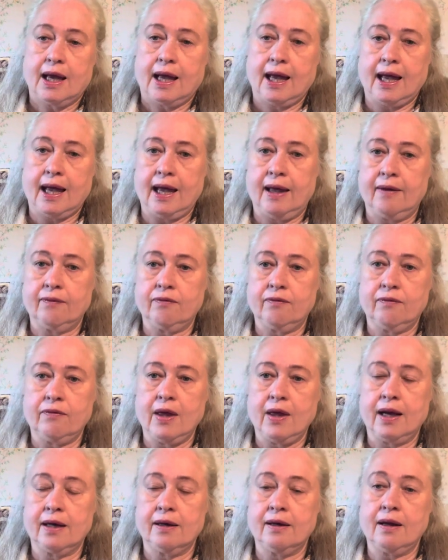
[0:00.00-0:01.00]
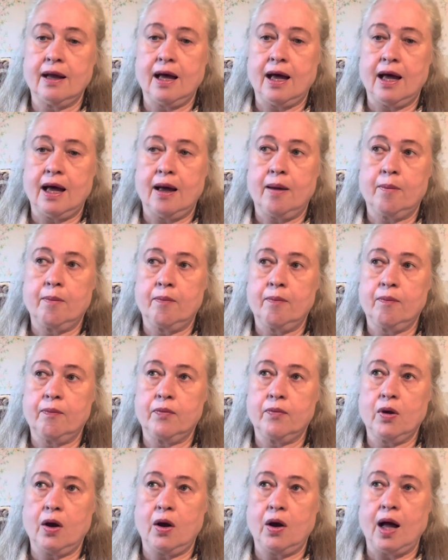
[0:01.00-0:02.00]
And then um,
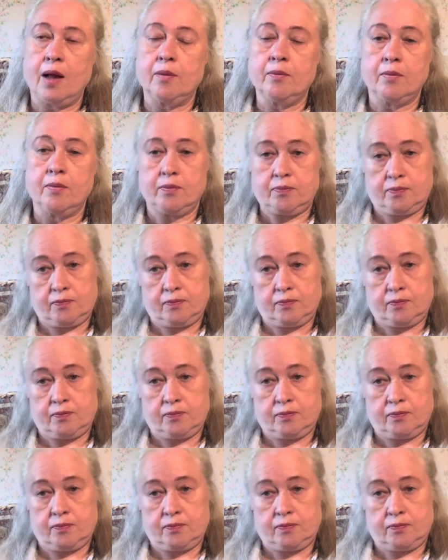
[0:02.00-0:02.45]
um,